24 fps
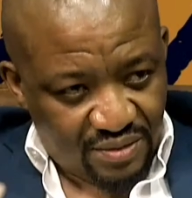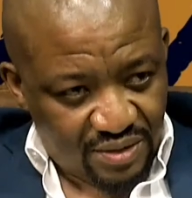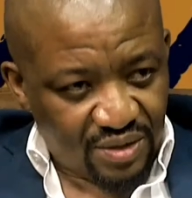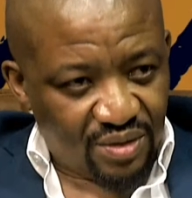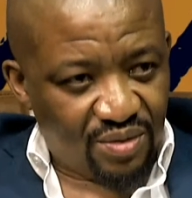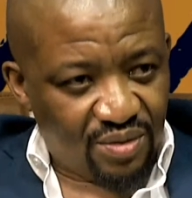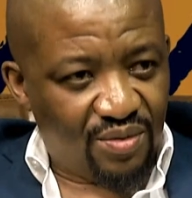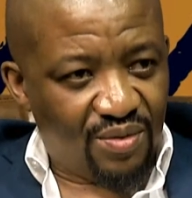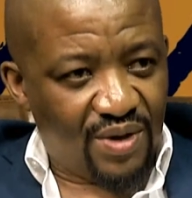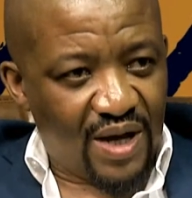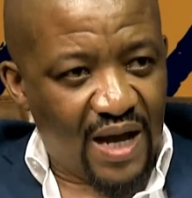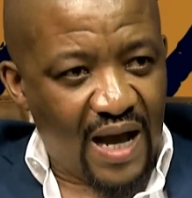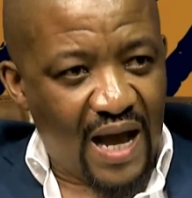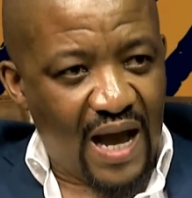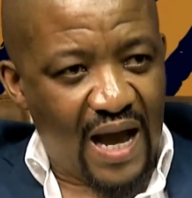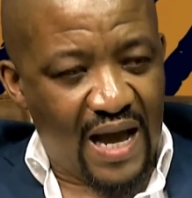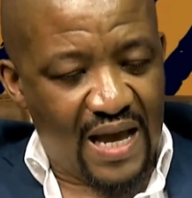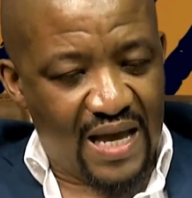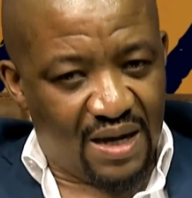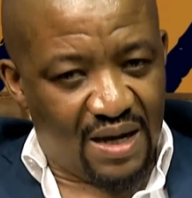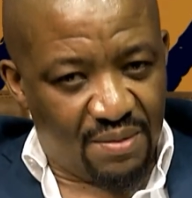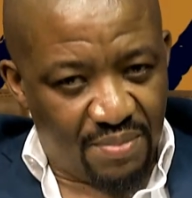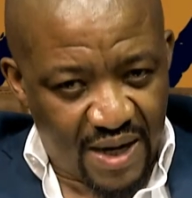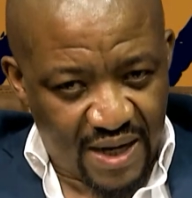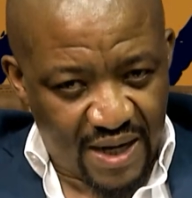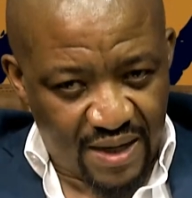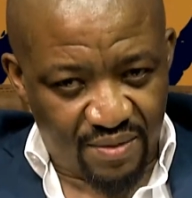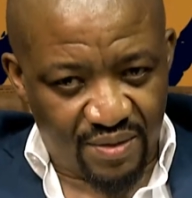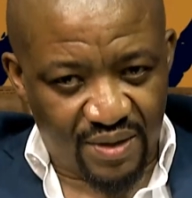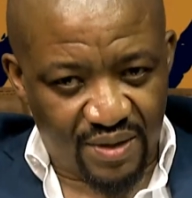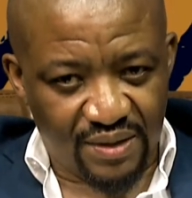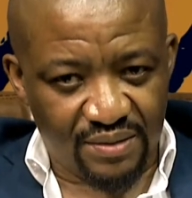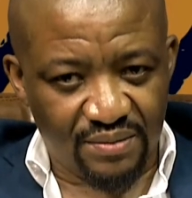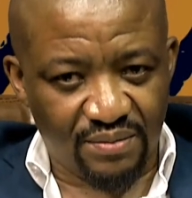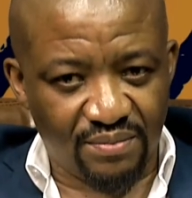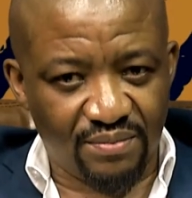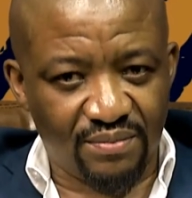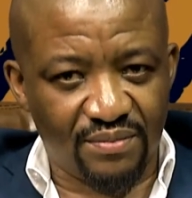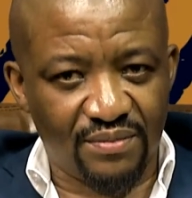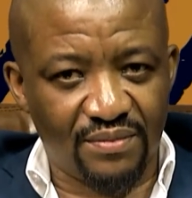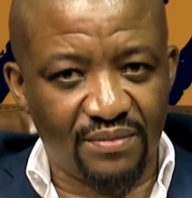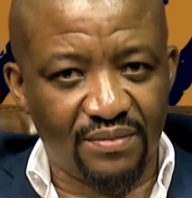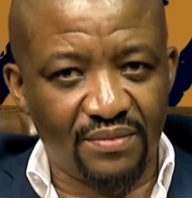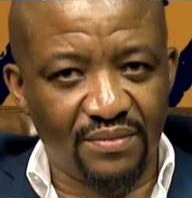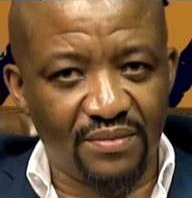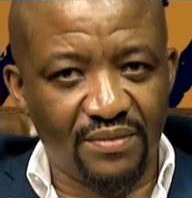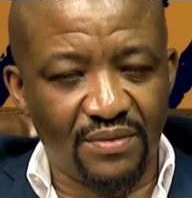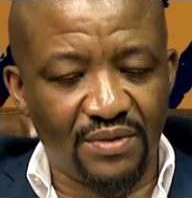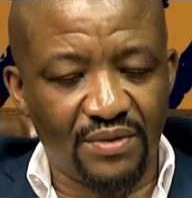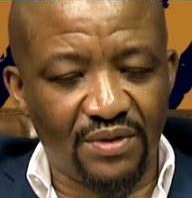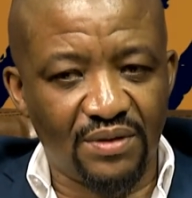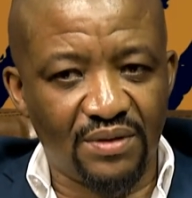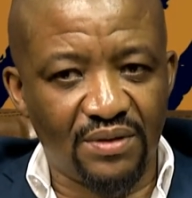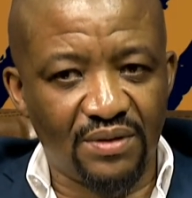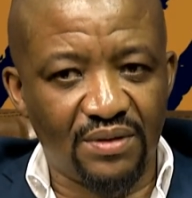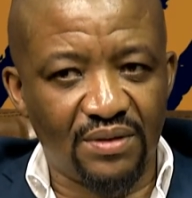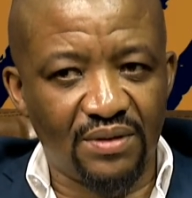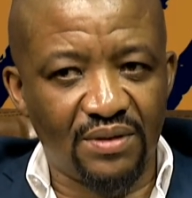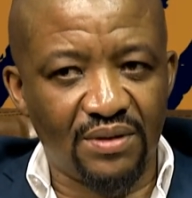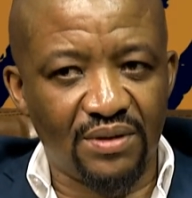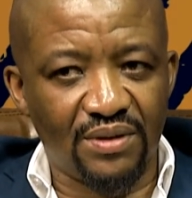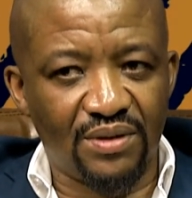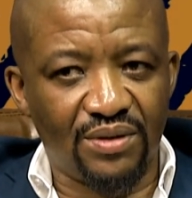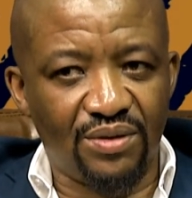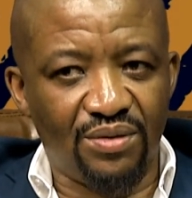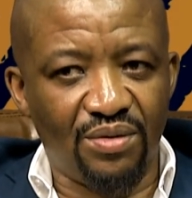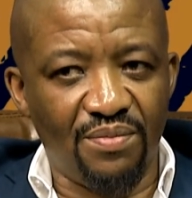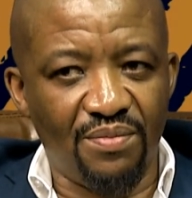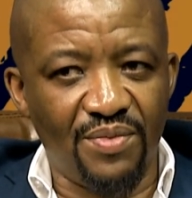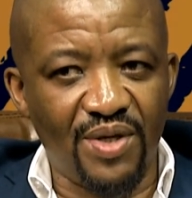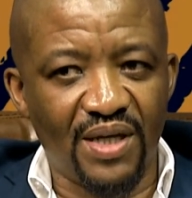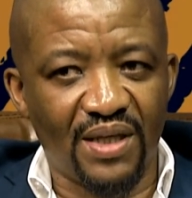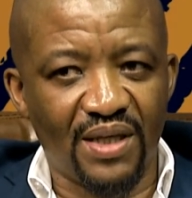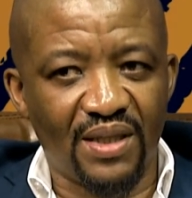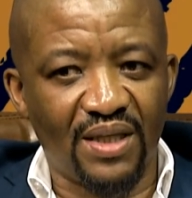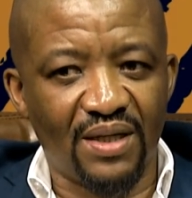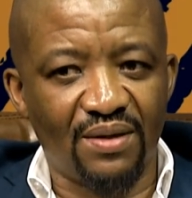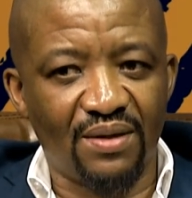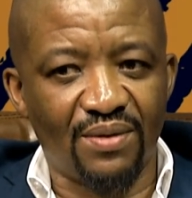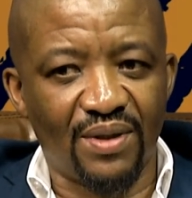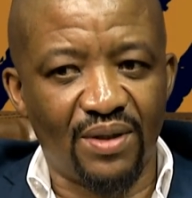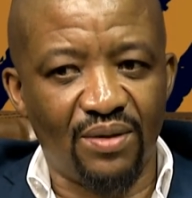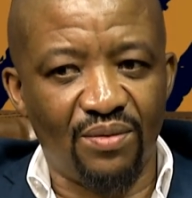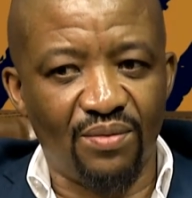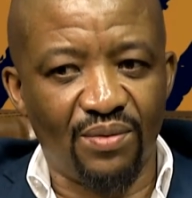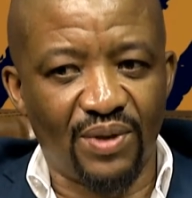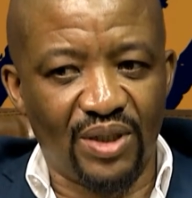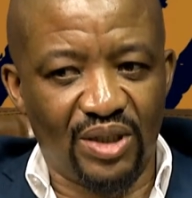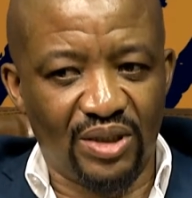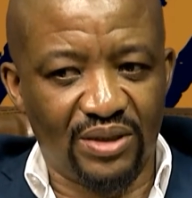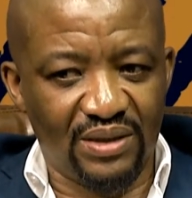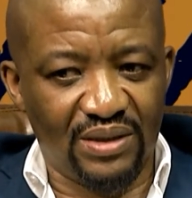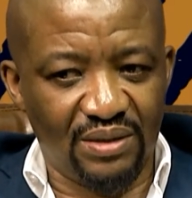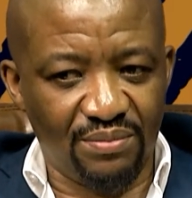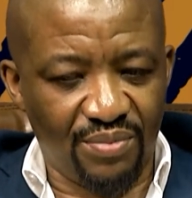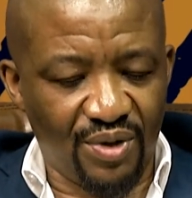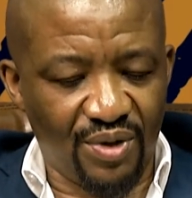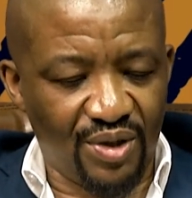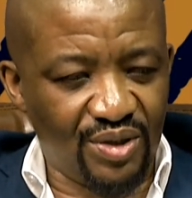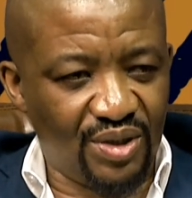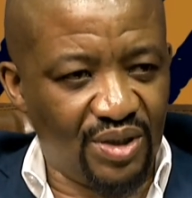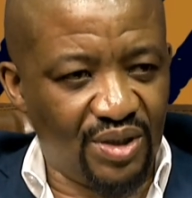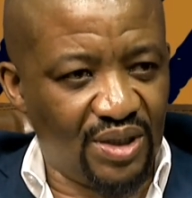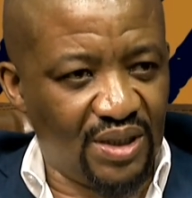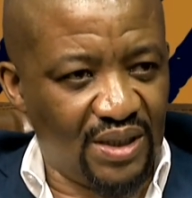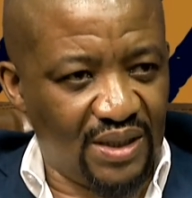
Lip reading: and, a higher power, to me, I think what is important,